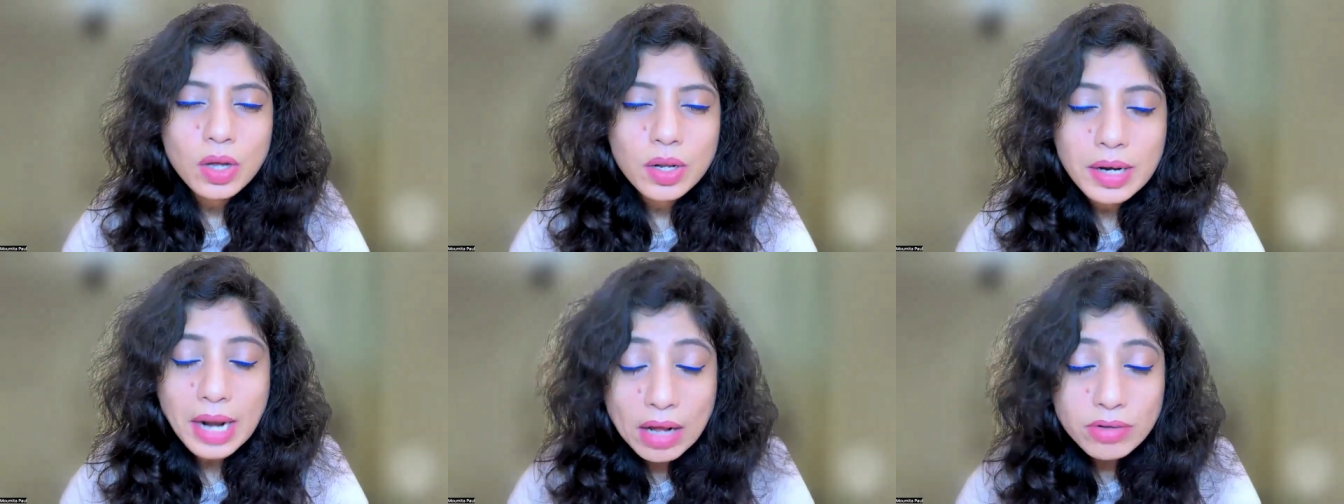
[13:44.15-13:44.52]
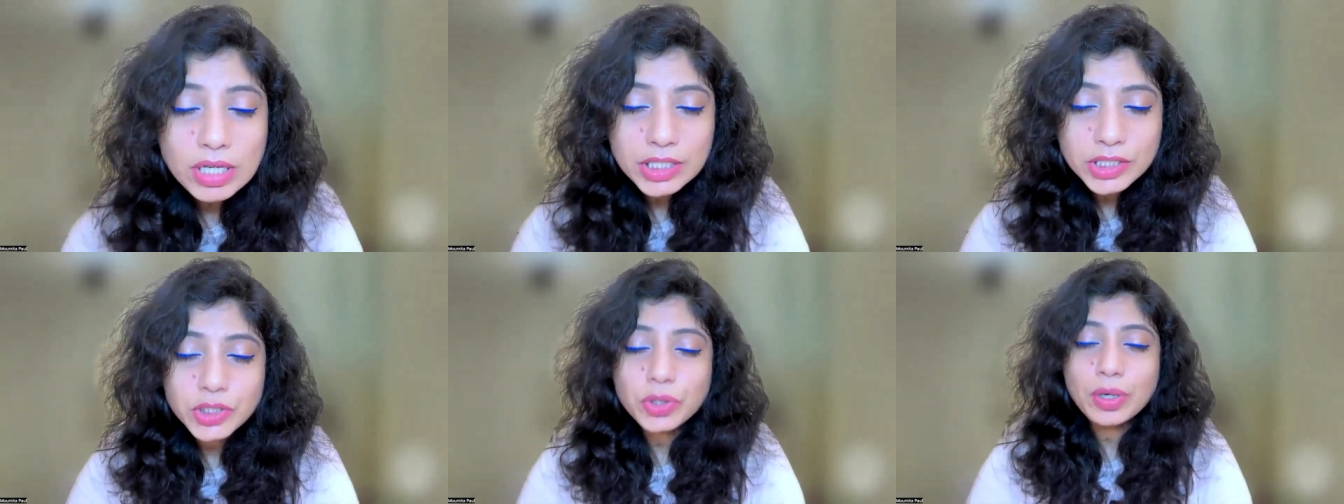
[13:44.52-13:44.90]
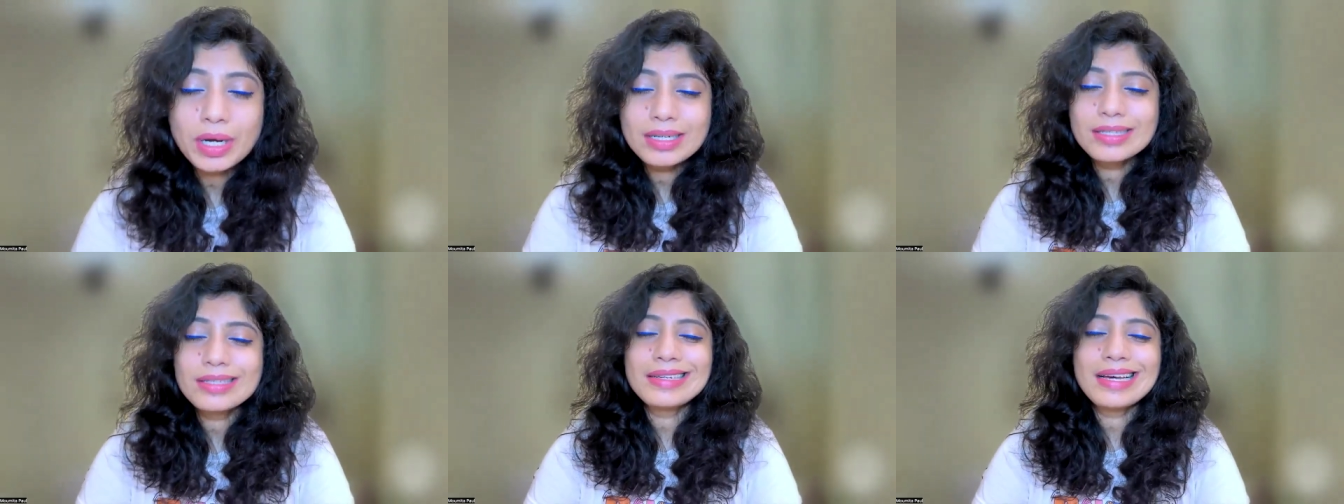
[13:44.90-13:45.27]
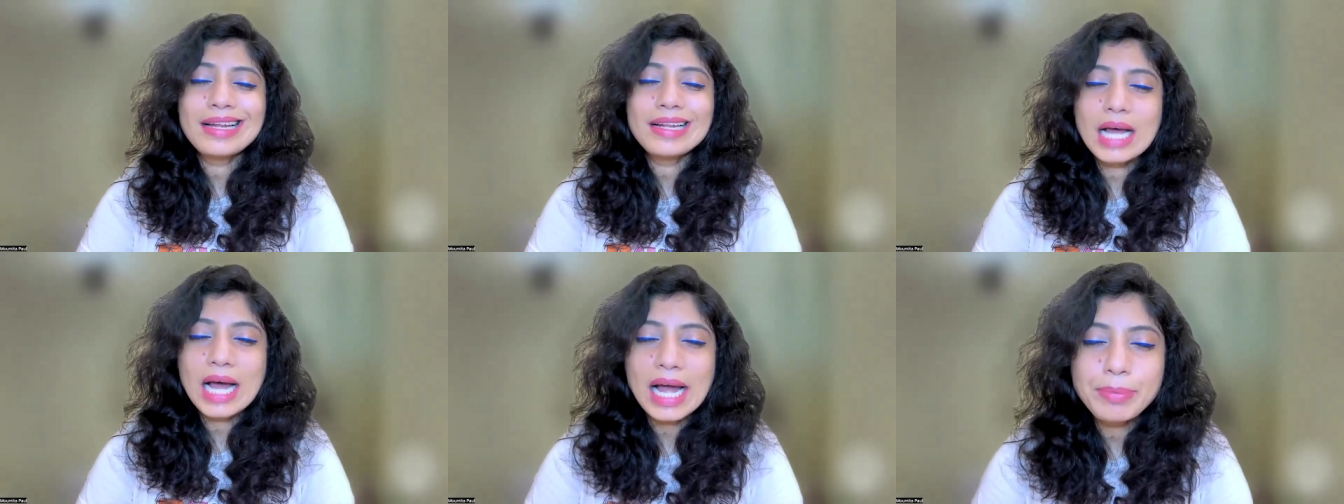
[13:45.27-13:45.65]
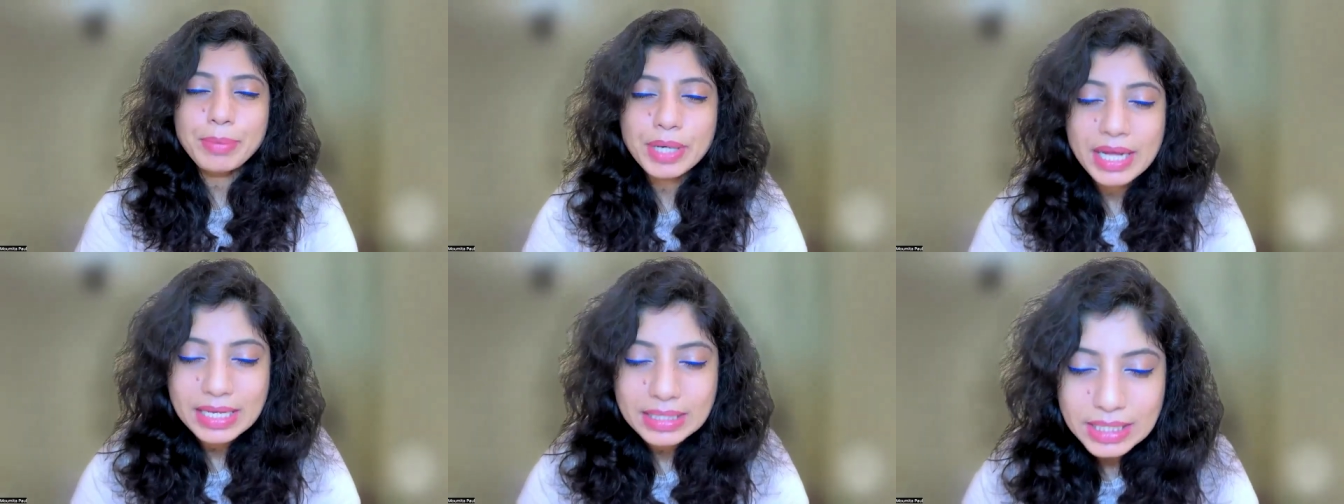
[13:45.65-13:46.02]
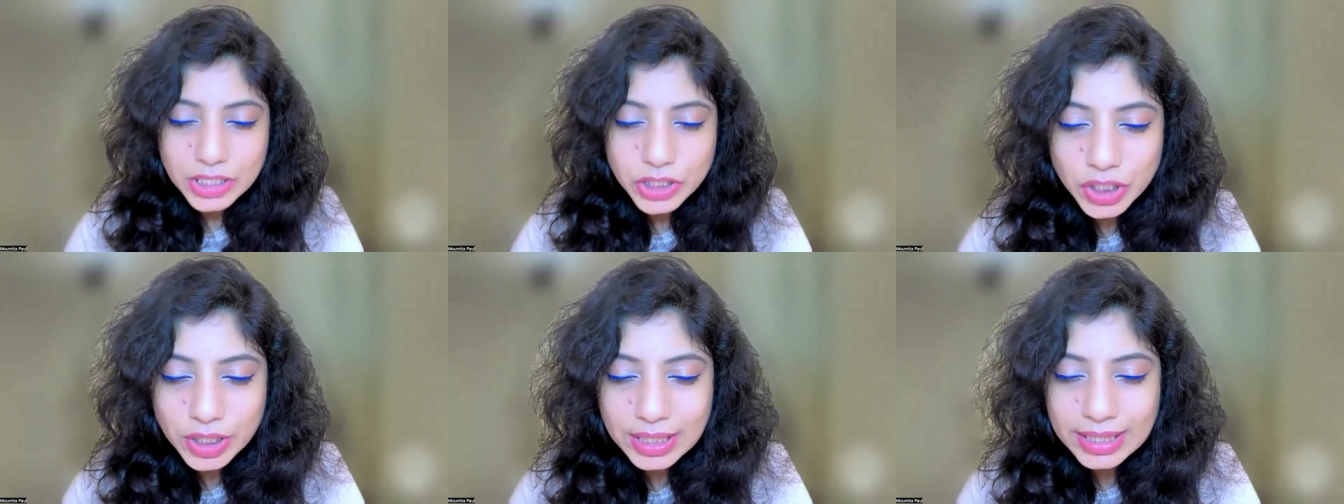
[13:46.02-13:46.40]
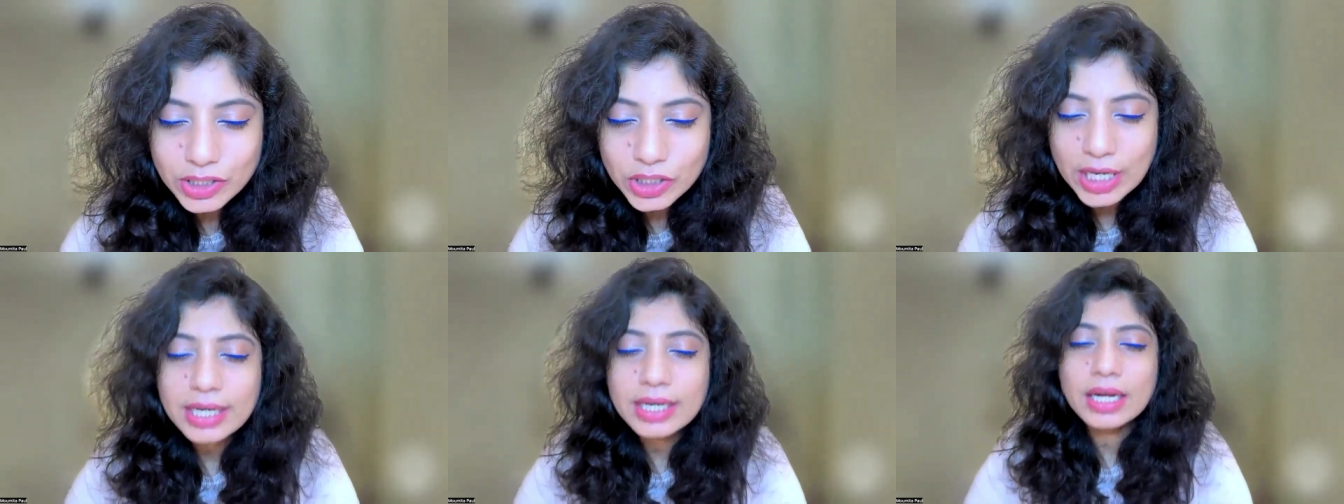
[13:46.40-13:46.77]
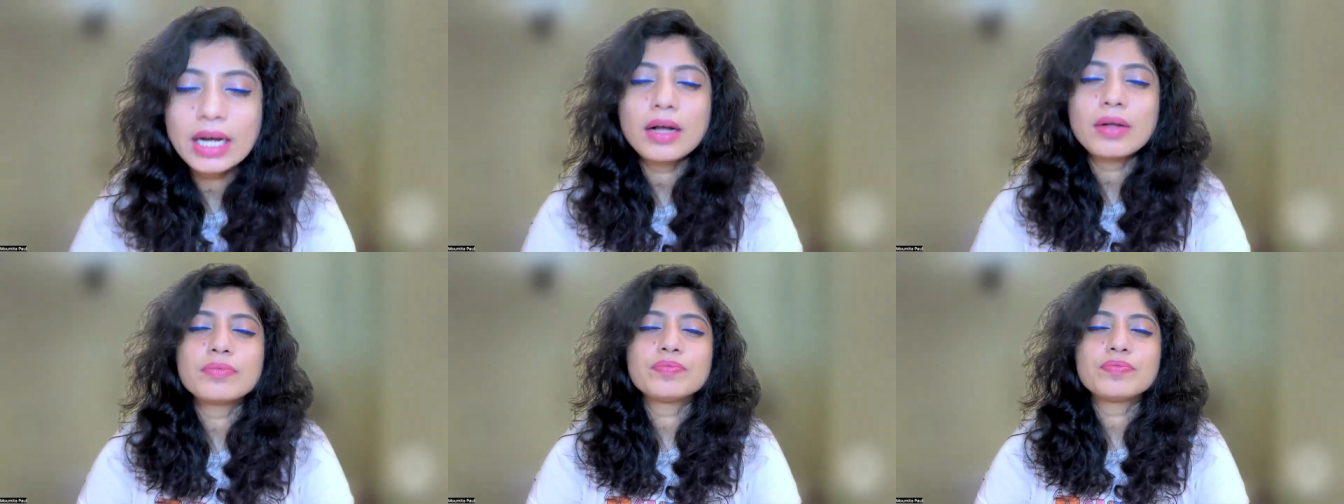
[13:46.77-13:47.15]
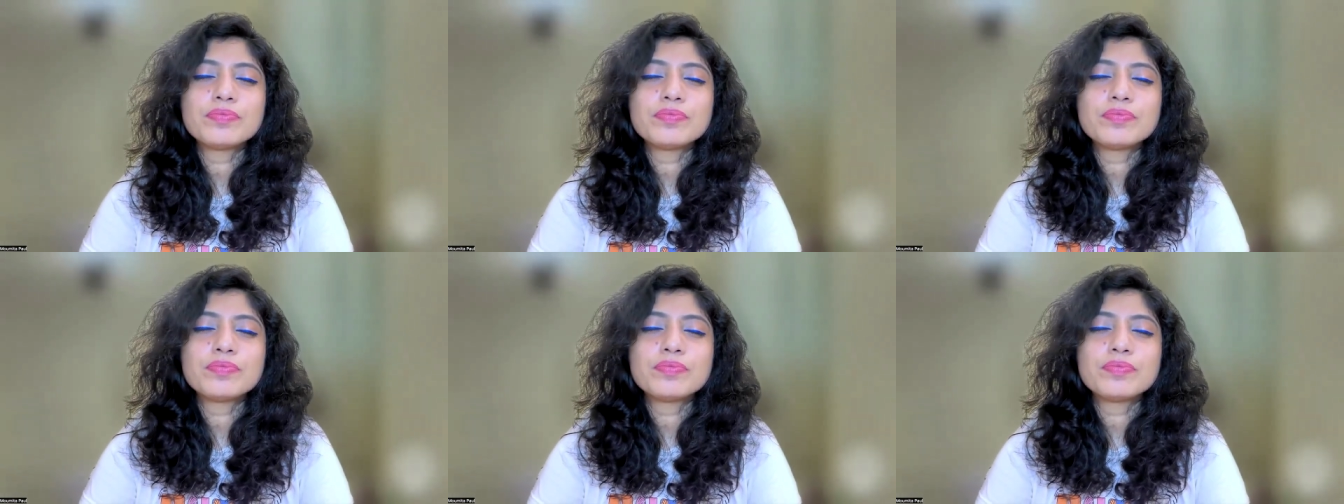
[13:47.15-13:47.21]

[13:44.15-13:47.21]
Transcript: now that you understand the hybridization agenda,